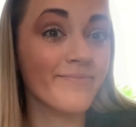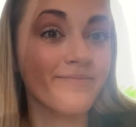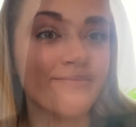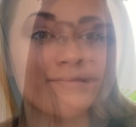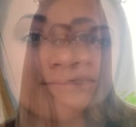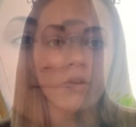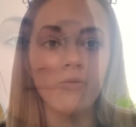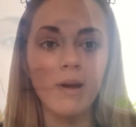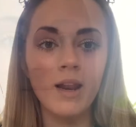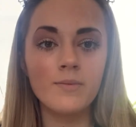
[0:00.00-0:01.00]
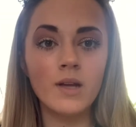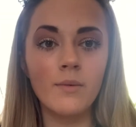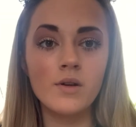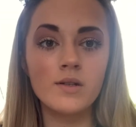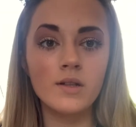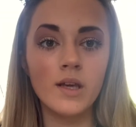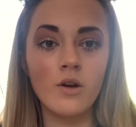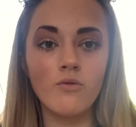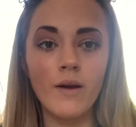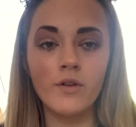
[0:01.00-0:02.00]
Okay, so for my lips, I'm using the
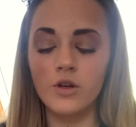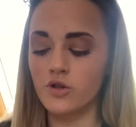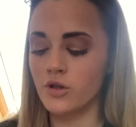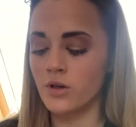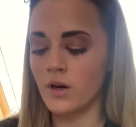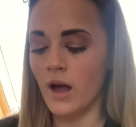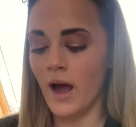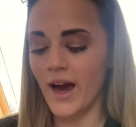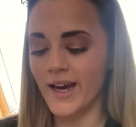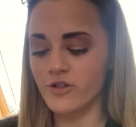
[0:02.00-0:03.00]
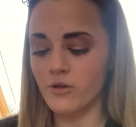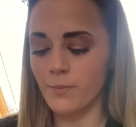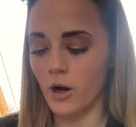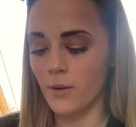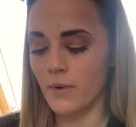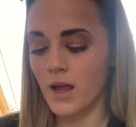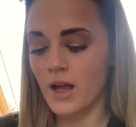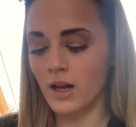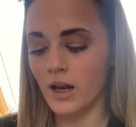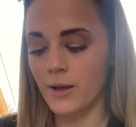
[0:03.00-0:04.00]
Revolution Hydra Bomb
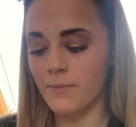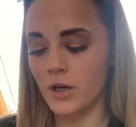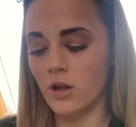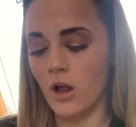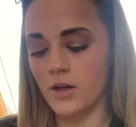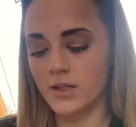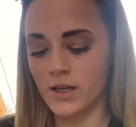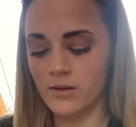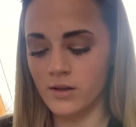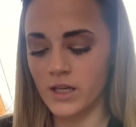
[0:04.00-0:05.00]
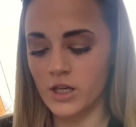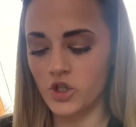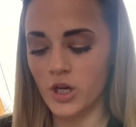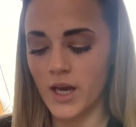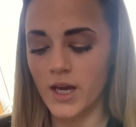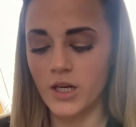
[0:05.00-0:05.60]
Lip Gloss in the shade